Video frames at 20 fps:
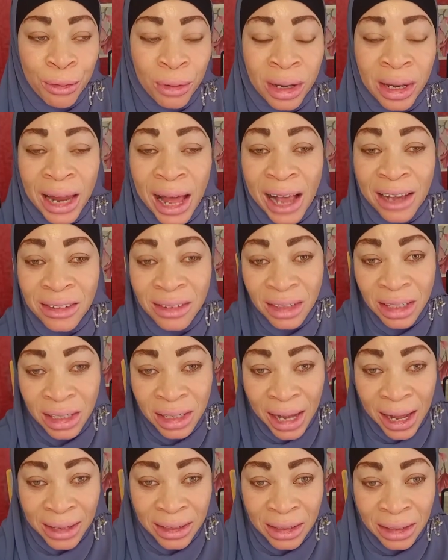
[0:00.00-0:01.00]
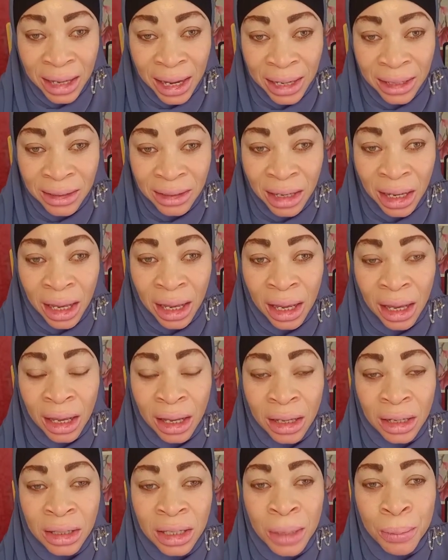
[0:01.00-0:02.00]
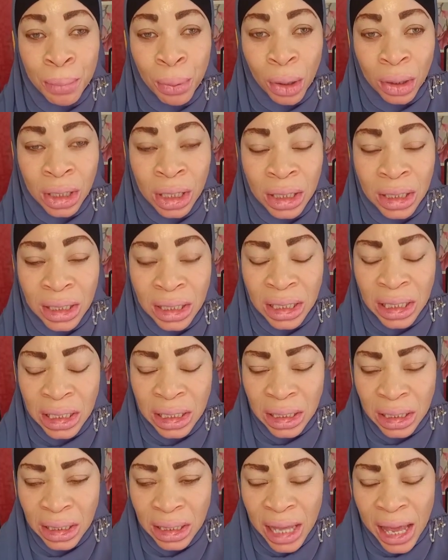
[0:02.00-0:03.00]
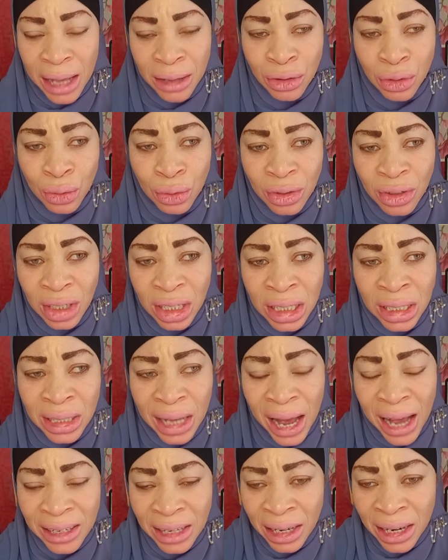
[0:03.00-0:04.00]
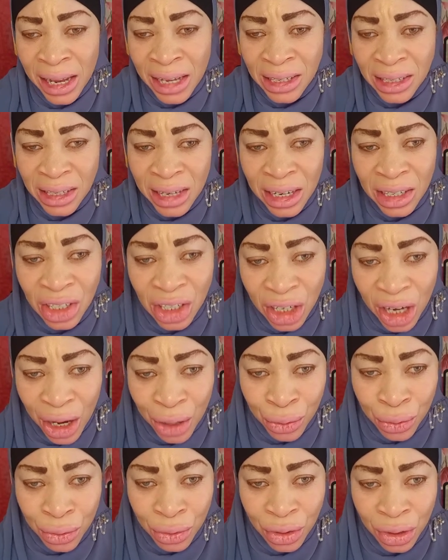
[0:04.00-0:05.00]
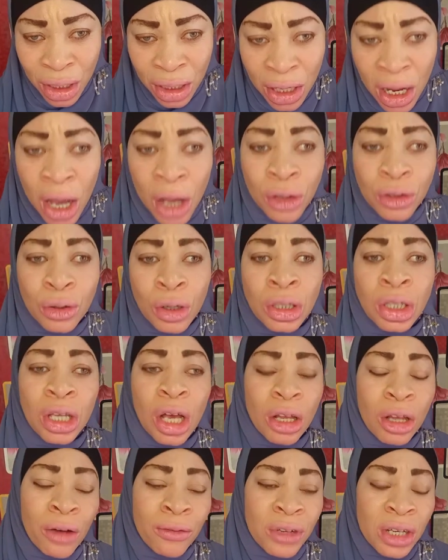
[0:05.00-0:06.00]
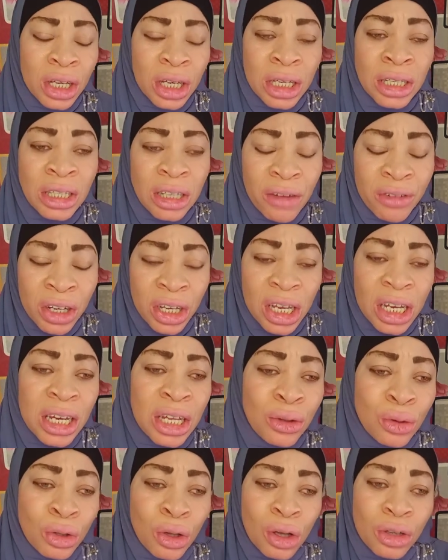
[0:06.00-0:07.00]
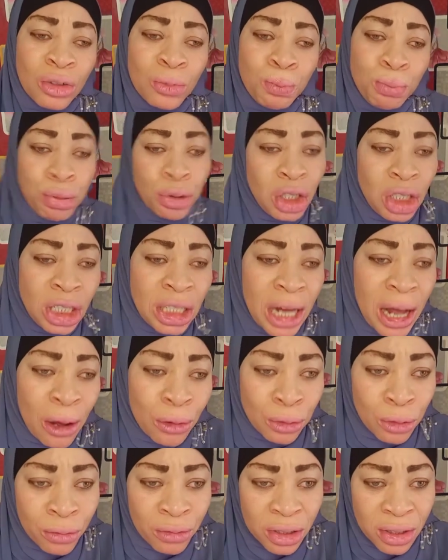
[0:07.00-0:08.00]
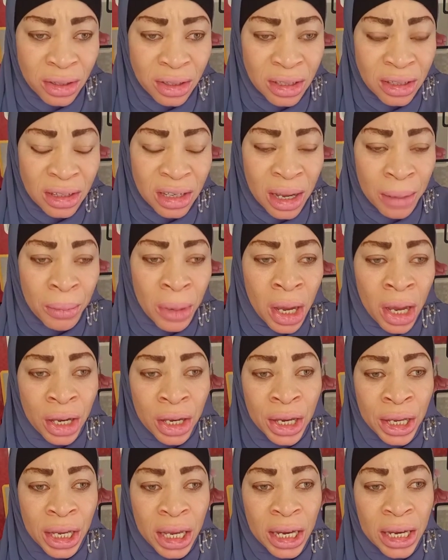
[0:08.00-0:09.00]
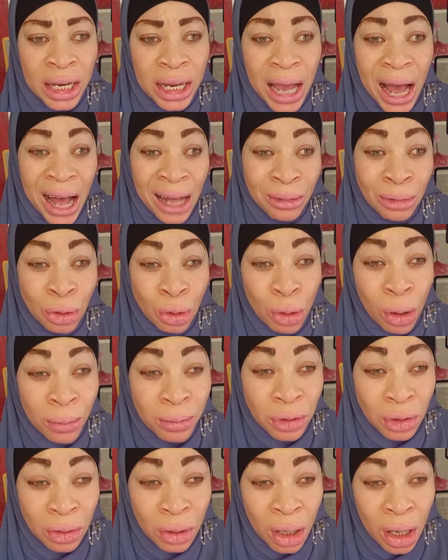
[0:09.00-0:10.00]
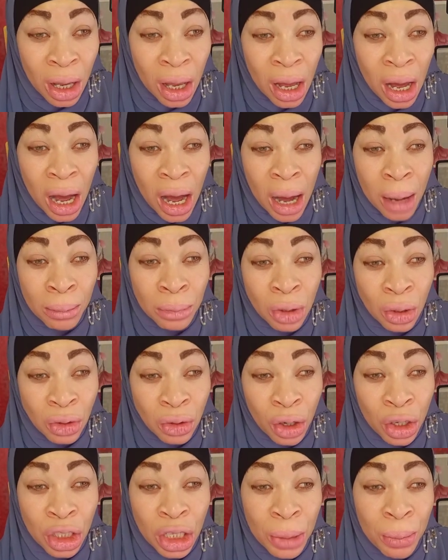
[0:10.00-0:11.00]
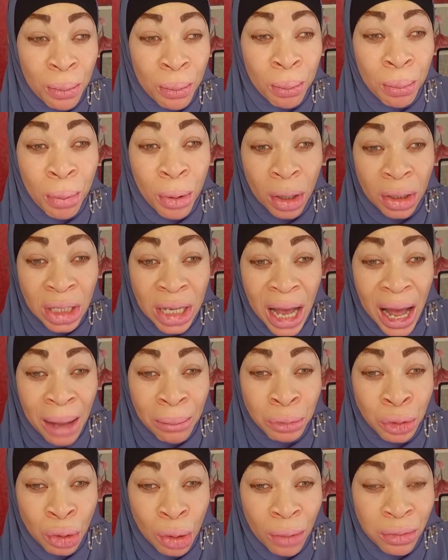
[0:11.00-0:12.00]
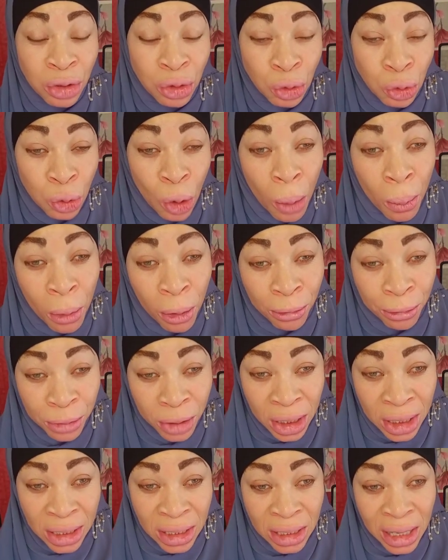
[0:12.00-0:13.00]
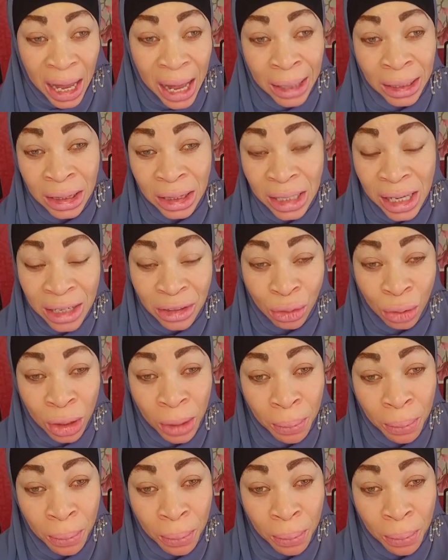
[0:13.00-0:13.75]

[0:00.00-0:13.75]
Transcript: last thing at night, the body tends to see it as an essential nutrient. So instead of the kidney to just push it out of the system, the kidney absorbs the body absorbs some of it and takes to